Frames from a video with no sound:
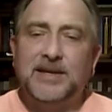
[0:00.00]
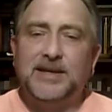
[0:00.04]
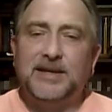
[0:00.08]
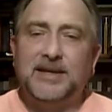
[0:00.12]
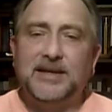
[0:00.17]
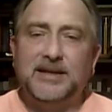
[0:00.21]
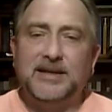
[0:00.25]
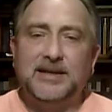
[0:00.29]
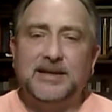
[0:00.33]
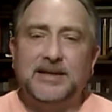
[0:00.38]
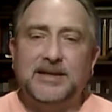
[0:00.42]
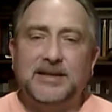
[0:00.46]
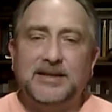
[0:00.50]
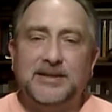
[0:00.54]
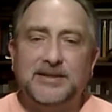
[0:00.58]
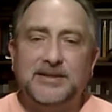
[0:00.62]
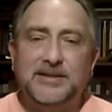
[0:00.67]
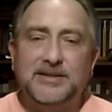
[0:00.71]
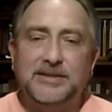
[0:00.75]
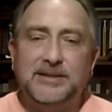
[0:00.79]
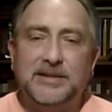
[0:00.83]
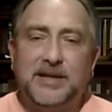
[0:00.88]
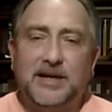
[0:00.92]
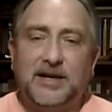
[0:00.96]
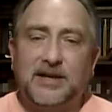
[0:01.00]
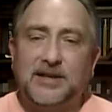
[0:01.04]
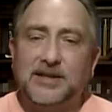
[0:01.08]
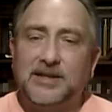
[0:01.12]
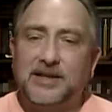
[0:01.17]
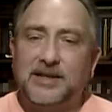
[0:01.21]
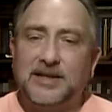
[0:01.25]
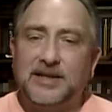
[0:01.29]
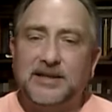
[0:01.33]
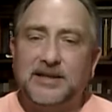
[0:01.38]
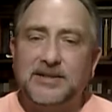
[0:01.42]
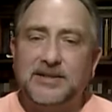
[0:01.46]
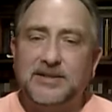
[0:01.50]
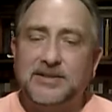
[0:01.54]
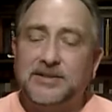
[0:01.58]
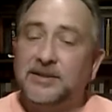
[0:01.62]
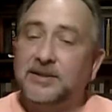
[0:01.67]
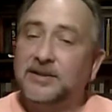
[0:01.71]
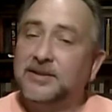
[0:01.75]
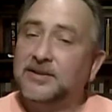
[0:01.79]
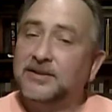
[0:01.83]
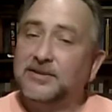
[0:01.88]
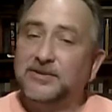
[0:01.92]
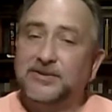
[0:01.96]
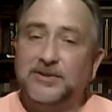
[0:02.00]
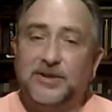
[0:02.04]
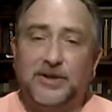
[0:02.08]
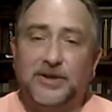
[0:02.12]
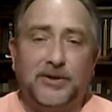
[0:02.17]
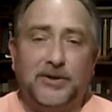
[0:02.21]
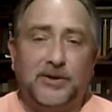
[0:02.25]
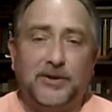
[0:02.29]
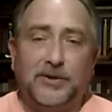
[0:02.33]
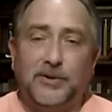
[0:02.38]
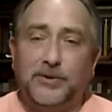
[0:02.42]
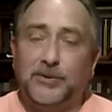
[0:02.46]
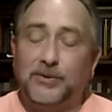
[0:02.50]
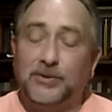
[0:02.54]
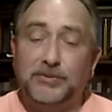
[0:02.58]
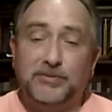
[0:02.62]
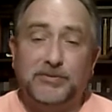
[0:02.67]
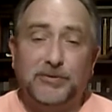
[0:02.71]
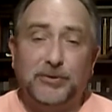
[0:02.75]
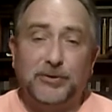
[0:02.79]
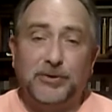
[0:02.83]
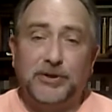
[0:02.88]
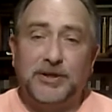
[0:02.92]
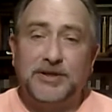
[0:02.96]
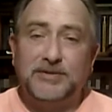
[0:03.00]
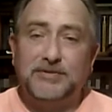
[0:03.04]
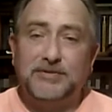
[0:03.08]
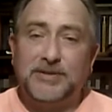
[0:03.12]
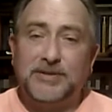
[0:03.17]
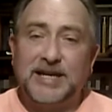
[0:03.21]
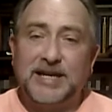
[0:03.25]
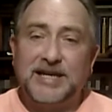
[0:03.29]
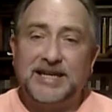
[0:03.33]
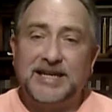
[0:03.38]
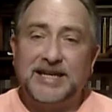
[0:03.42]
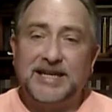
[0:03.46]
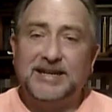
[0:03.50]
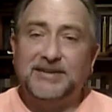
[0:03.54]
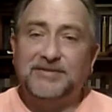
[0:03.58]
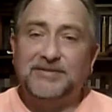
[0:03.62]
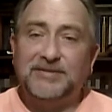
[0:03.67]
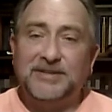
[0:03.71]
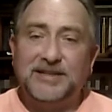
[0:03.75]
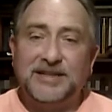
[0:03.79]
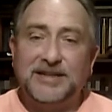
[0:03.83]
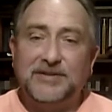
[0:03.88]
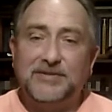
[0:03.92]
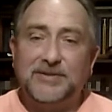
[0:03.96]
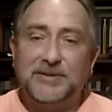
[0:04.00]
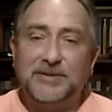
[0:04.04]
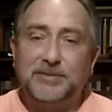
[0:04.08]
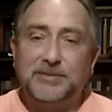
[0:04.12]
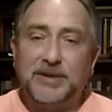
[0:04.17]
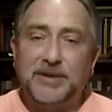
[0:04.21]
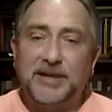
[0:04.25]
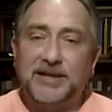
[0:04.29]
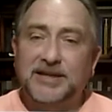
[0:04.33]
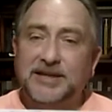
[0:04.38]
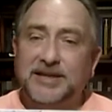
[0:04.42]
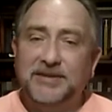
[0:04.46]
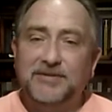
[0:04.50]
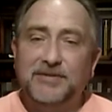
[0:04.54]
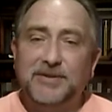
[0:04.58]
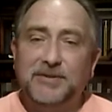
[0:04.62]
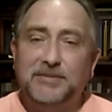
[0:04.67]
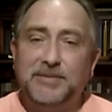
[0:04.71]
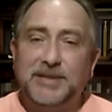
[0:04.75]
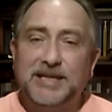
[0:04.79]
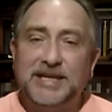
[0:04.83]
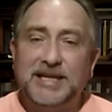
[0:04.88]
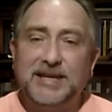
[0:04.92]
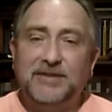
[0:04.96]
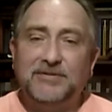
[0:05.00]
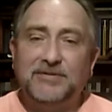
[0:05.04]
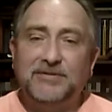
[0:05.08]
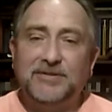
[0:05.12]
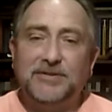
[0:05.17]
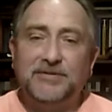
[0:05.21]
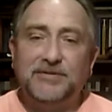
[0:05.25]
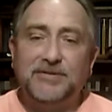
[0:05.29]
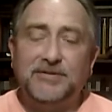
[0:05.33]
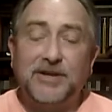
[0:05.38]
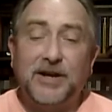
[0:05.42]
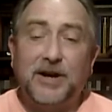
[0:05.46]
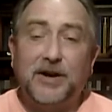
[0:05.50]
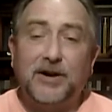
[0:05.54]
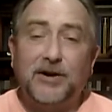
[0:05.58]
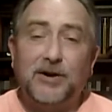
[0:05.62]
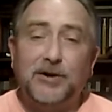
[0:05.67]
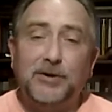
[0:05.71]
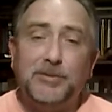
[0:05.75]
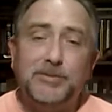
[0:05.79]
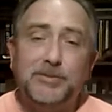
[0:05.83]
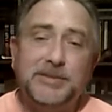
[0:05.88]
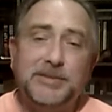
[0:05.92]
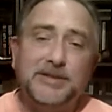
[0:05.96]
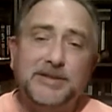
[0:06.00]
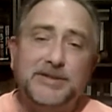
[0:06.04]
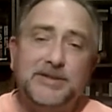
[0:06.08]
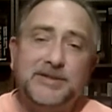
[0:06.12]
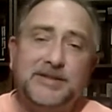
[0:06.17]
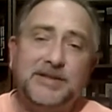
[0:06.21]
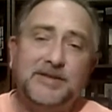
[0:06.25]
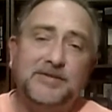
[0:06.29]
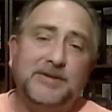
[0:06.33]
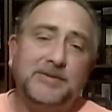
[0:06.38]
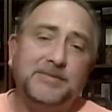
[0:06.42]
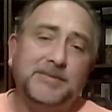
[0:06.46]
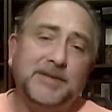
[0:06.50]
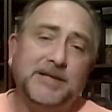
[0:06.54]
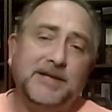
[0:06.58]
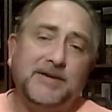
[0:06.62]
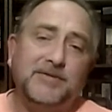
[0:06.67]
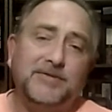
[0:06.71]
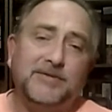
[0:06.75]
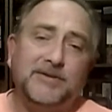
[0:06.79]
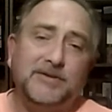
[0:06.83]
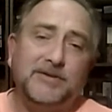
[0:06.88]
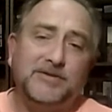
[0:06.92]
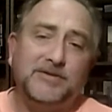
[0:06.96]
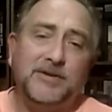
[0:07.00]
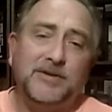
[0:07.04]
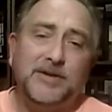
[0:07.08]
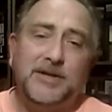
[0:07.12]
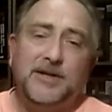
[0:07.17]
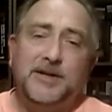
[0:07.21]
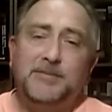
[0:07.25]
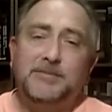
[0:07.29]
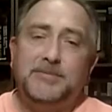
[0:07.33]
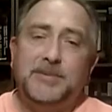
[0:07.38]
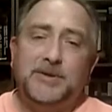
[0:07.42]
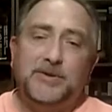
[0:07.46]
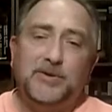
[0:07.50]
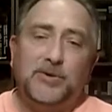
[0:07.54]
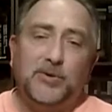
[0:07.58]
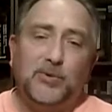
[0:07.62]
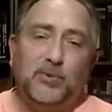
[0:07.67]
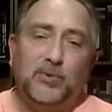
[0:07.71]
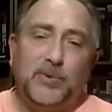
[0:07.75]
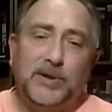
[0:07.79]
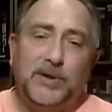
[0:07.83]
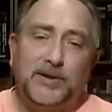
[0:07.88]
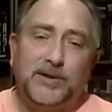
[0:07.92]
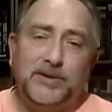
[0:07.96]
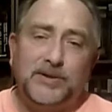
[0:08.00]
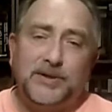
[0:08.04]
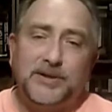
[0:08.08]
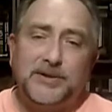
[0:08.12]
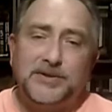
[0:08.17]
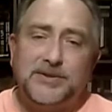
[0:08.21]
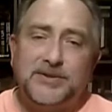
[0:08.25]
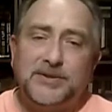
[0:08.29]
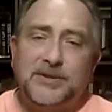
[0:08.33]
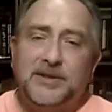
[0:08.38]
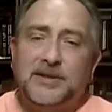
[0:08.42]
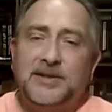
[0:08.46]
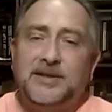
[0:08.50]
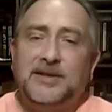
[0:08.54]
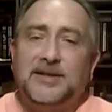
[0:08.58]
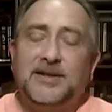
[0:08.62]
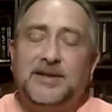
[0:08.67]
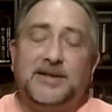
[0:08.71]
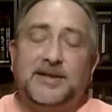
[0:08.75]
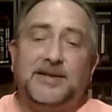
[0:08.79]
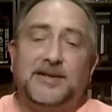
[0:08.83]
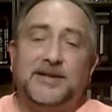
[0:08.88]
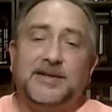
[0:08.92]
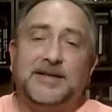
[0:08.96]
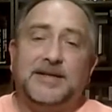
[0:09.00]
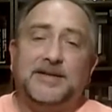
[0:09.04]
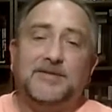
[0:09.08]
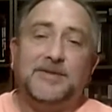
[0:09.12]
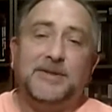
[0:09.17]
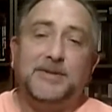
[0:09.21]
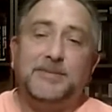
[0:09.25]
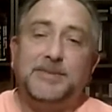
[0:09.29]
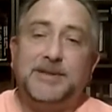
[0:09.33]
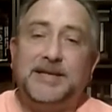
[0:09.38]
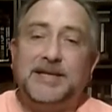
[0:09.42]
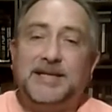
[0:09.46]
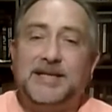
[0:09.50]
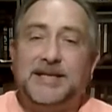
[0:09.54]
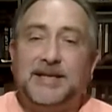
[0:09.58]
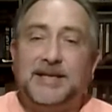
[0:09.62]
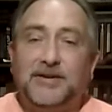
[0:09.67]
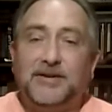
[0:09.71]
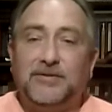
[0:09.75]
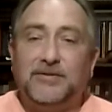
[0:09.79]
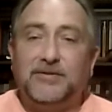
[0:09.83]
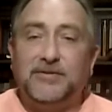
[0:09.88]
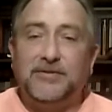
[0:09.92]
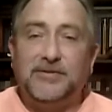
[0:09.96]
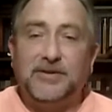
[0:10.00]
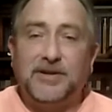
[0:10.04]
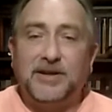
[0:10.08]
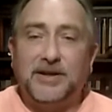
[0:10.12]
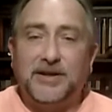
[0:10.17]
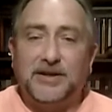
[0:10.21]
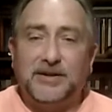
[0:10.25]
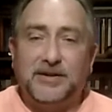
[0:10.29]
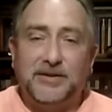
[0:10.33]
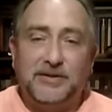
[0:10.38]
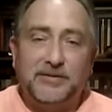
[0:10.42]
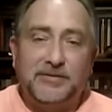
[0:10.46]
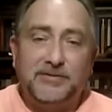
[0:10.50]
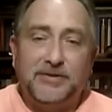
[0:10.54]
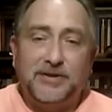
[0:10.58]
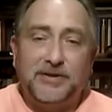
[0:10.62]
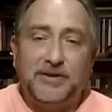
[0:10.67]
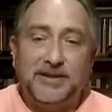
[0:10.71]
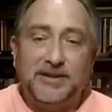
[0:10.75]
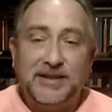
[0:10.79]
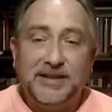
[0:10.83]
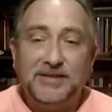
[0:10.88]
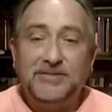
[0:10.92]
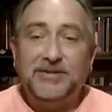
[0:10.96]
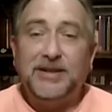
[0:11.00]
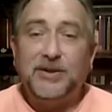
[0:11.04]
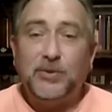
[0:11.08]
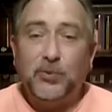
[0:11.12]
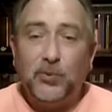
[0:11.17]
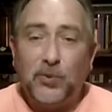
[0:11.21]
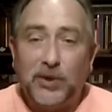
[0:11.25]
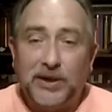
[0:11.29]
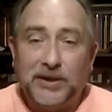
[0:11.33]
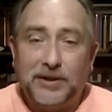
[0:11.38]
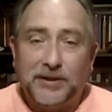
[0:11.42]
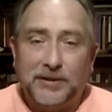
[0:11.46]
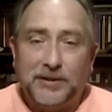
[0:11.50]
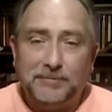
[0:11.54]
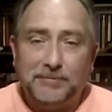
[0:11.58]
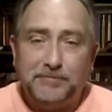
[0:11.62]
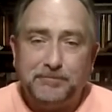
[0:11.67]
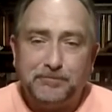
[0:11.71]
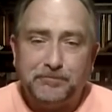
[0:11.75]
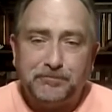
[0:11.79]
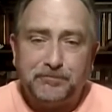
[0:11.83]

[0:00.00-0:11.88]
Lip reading: It is the holidays, so if you're looking for that gift to give somebody, give them the gift of calmness, give them the gift of mental wellness, give them the gift of living well.